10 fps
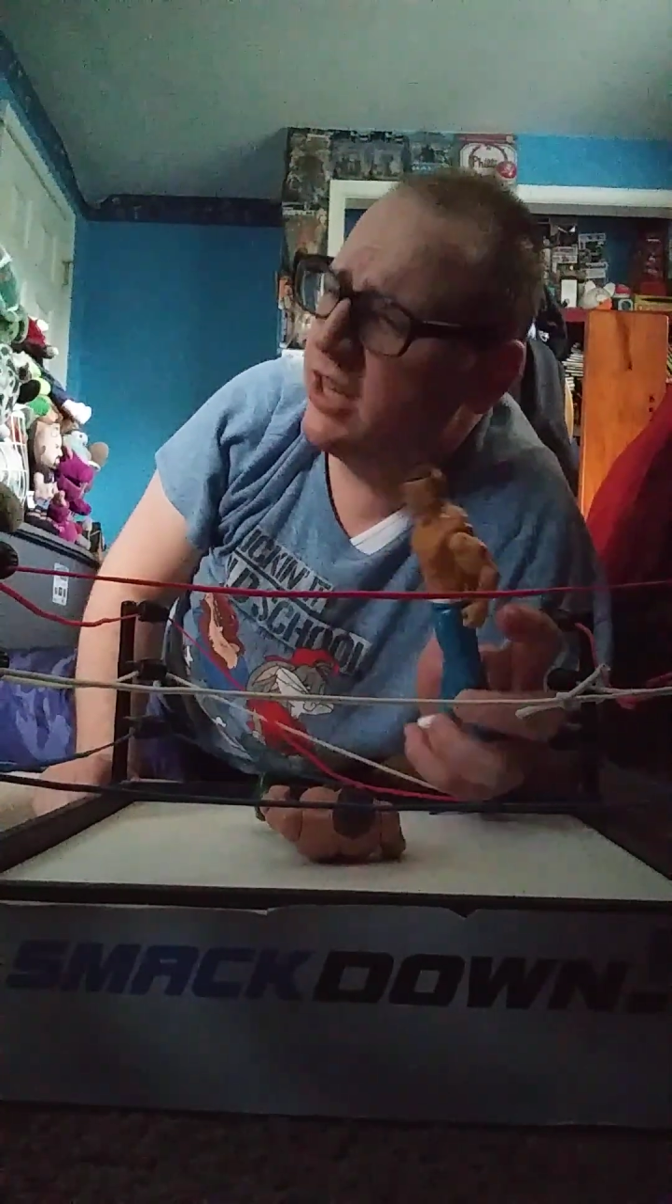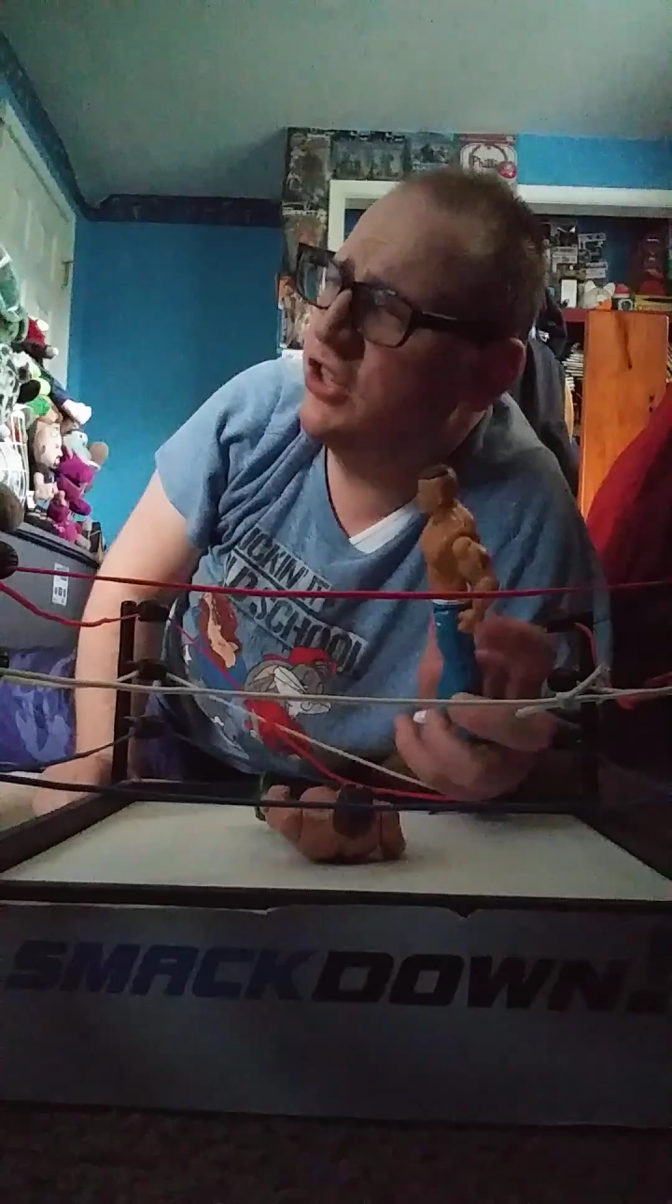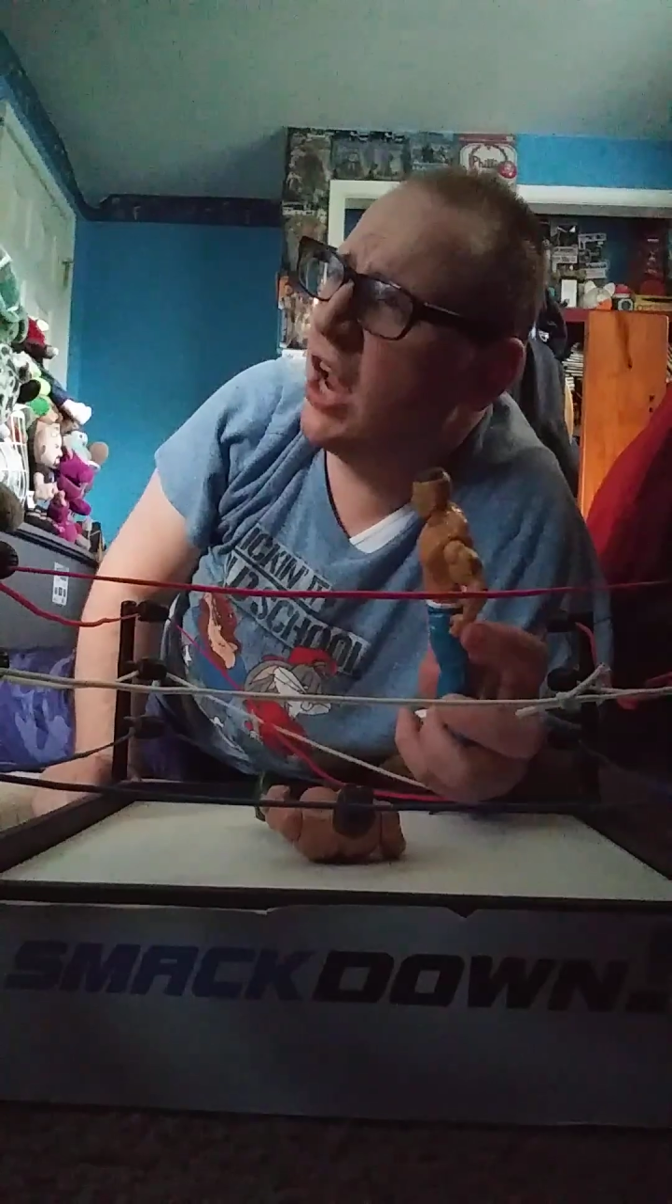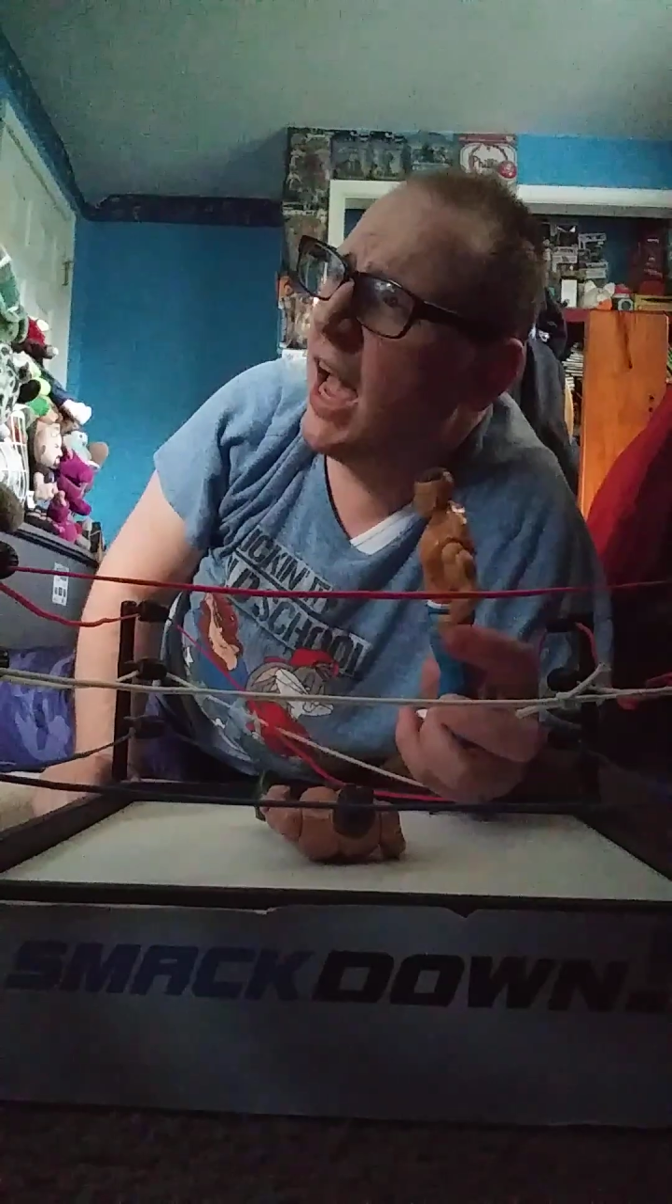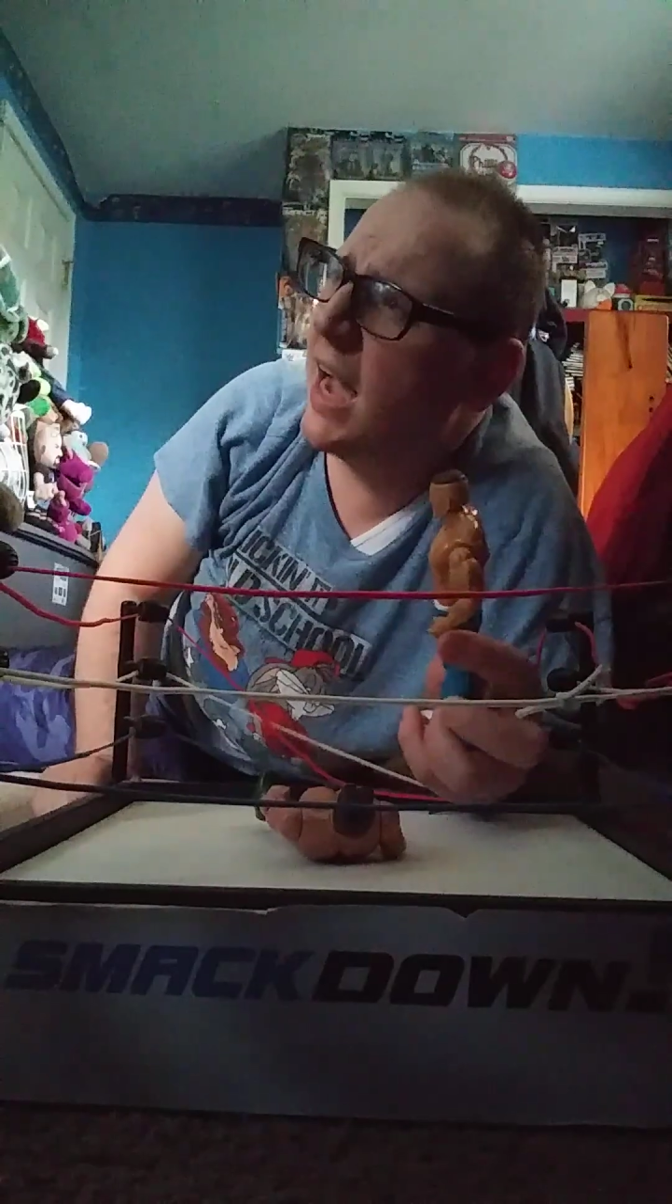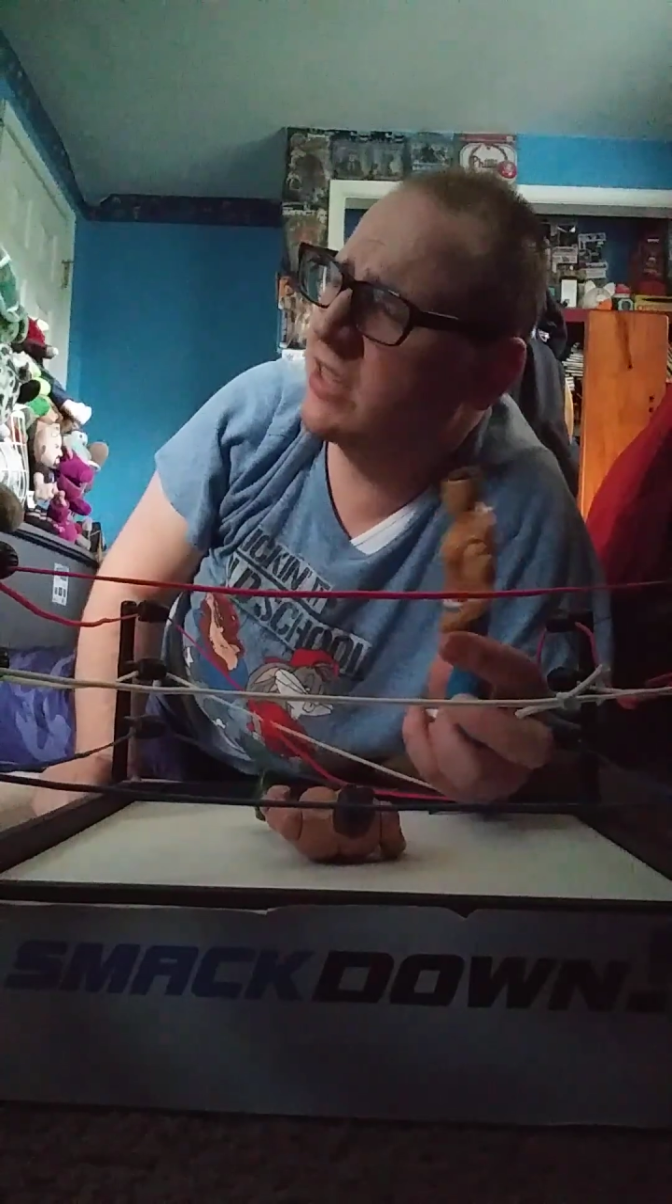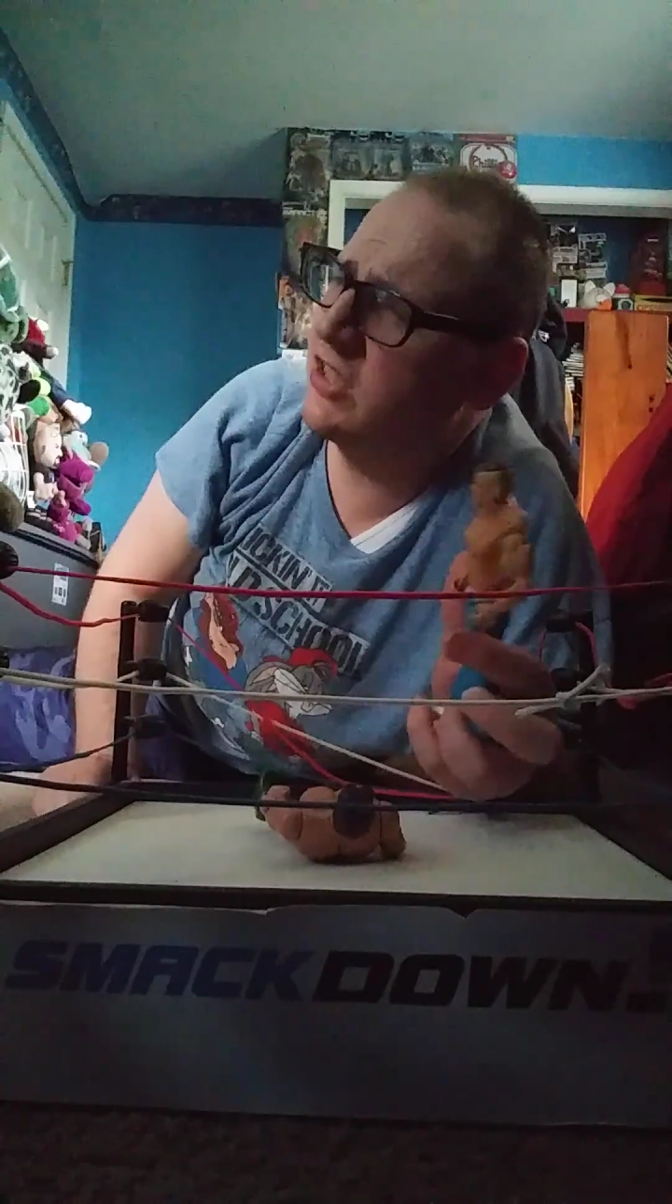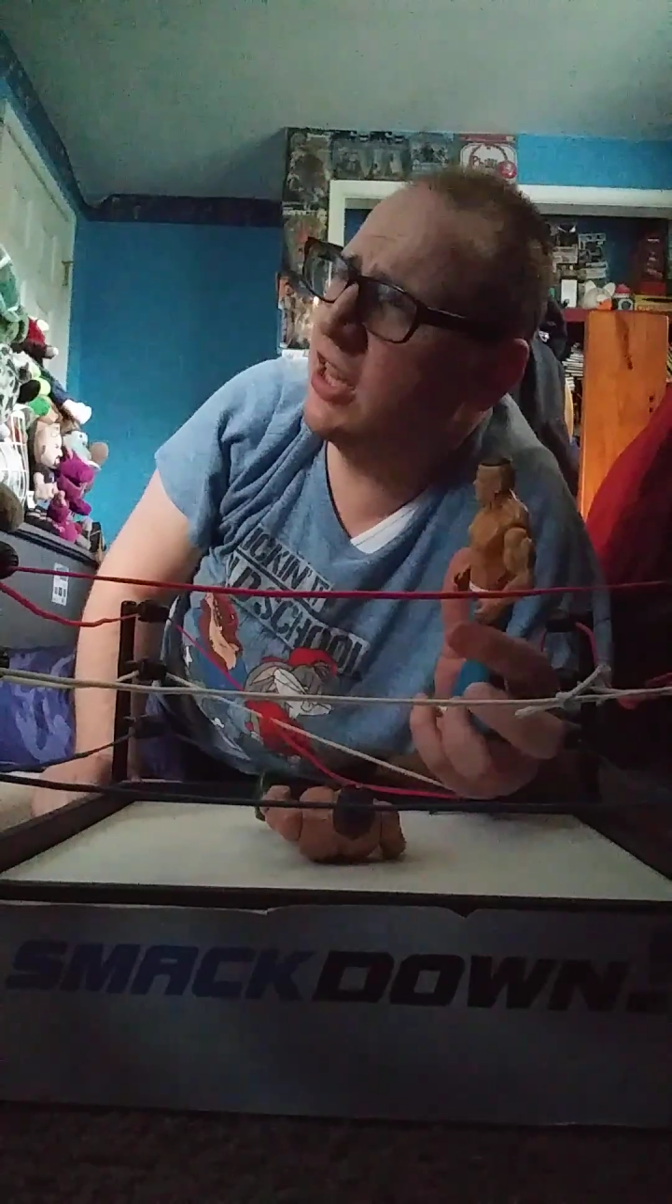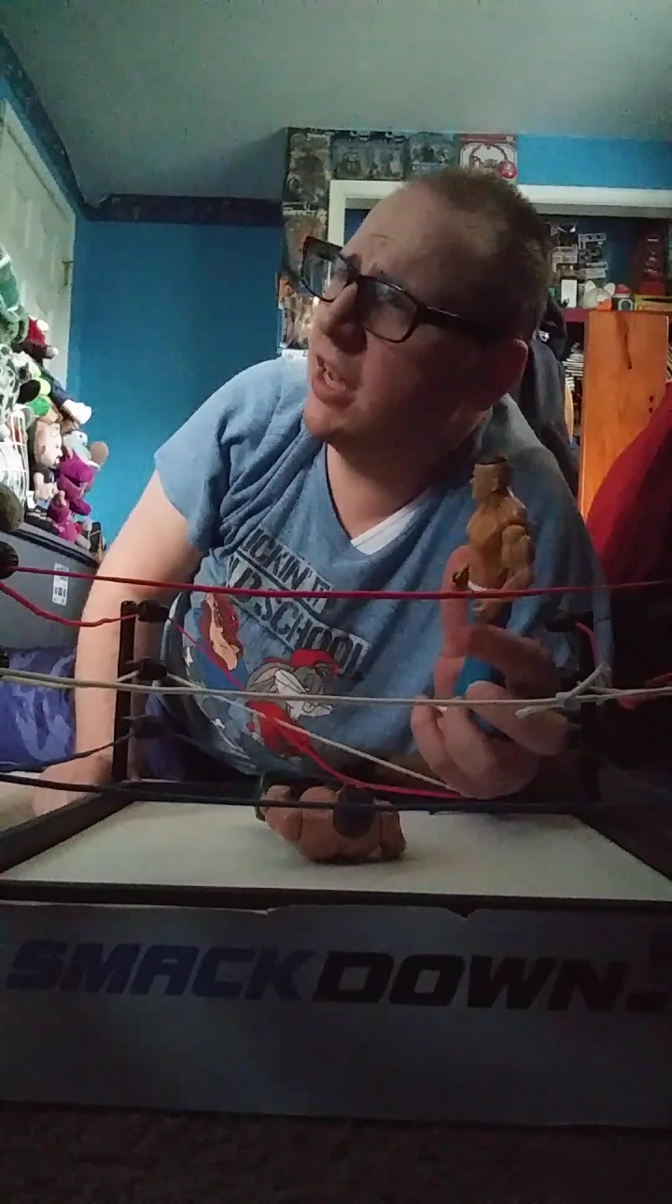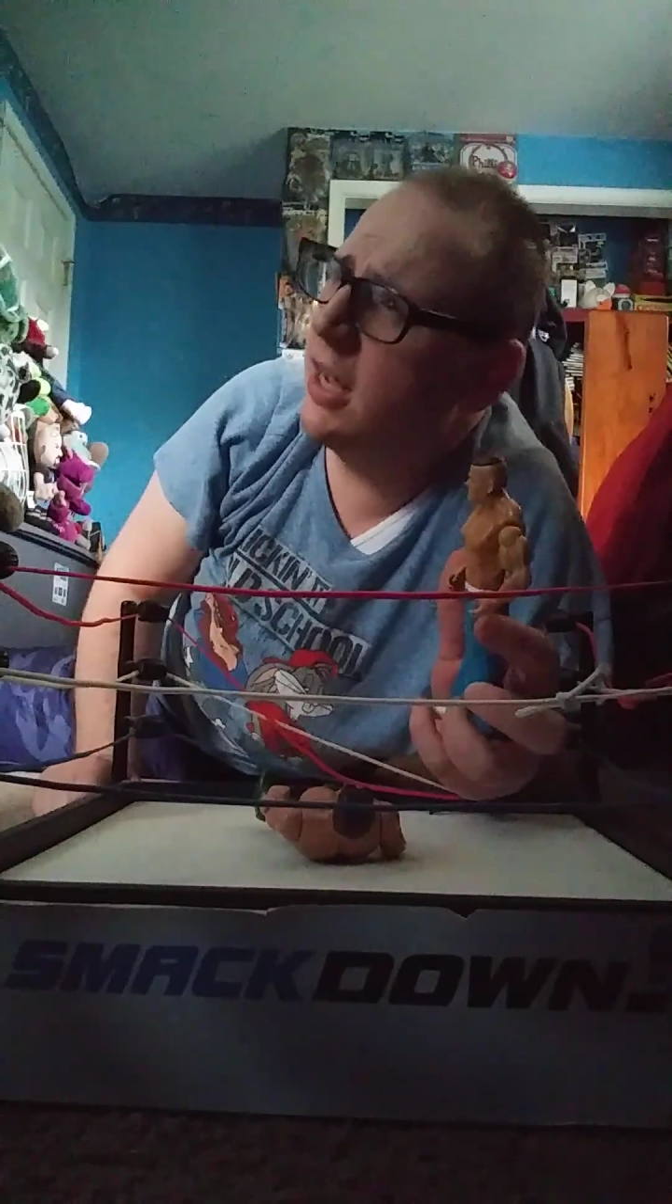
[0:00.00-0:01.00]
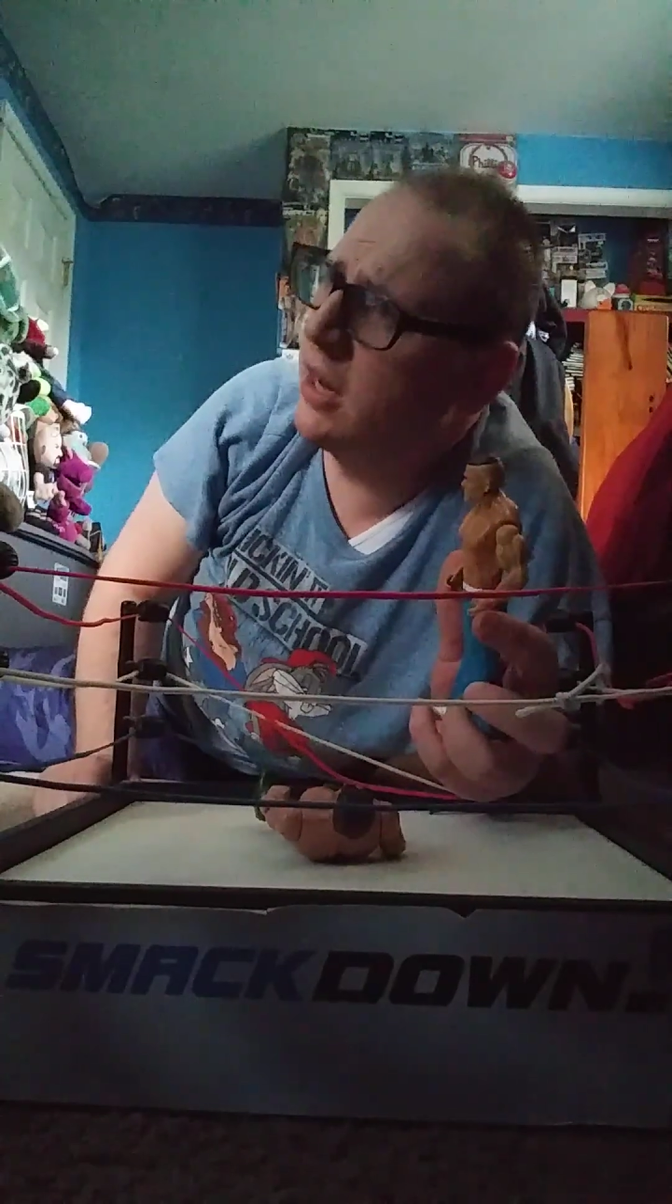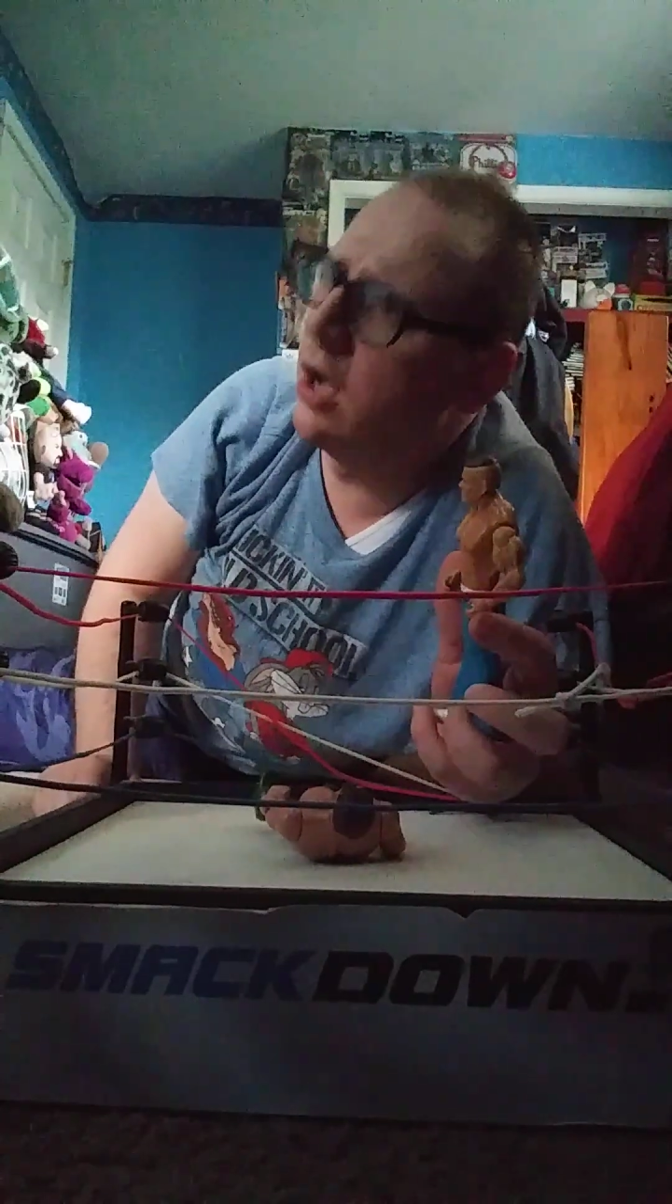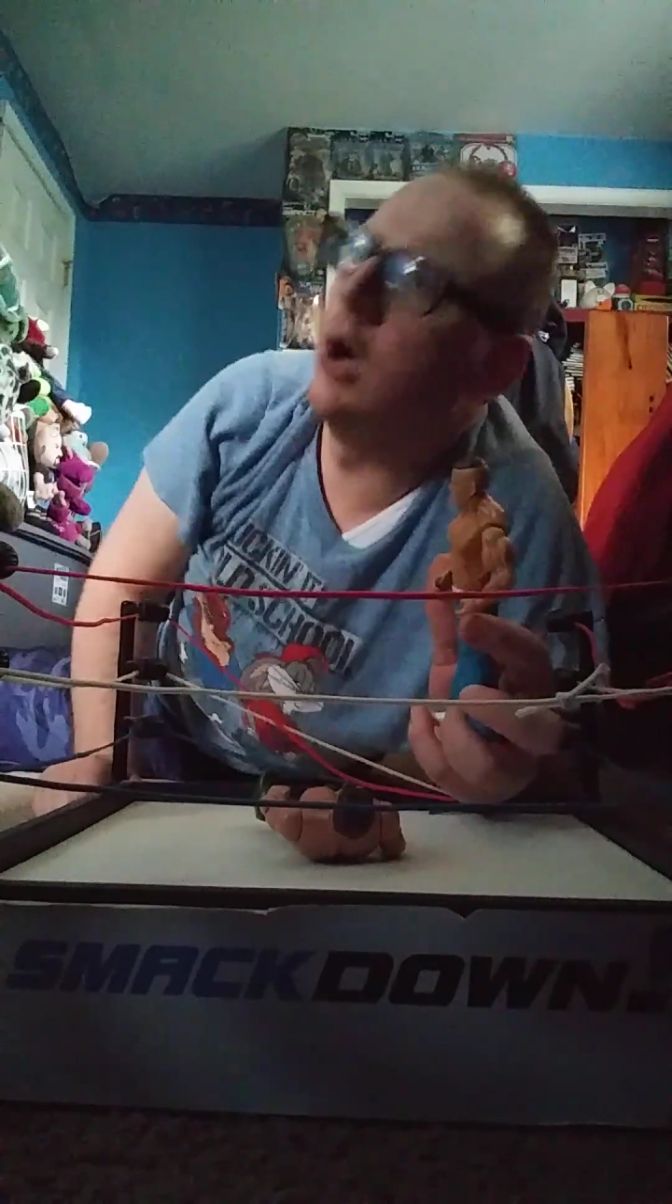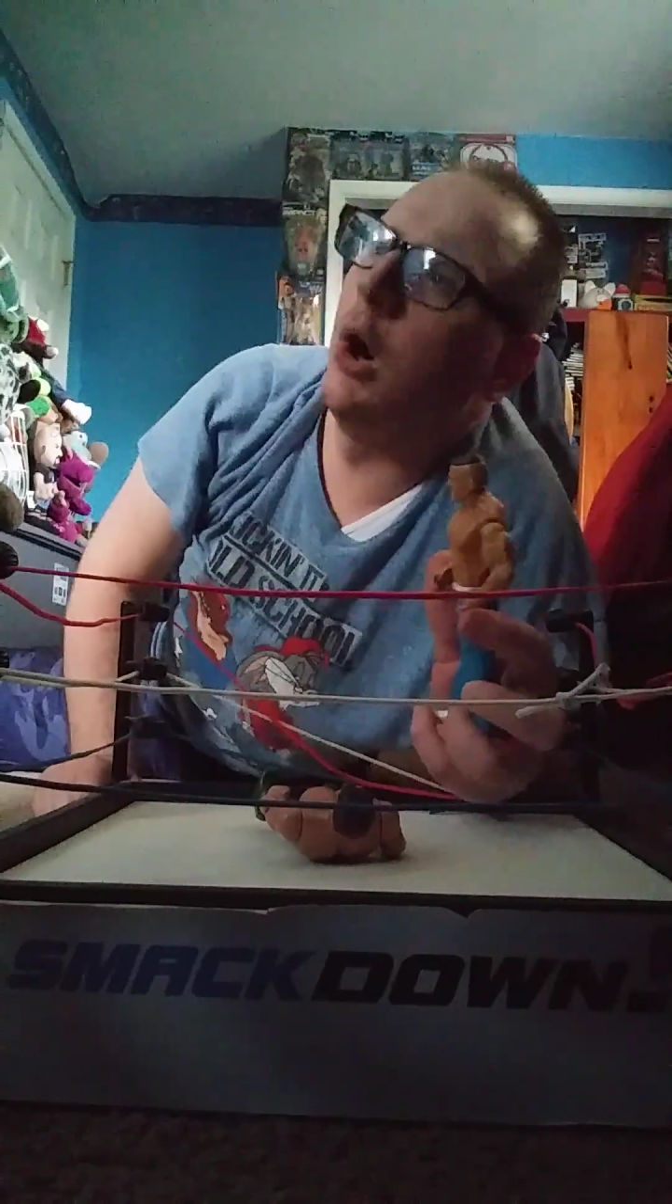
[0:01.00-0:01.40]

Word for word: Jackson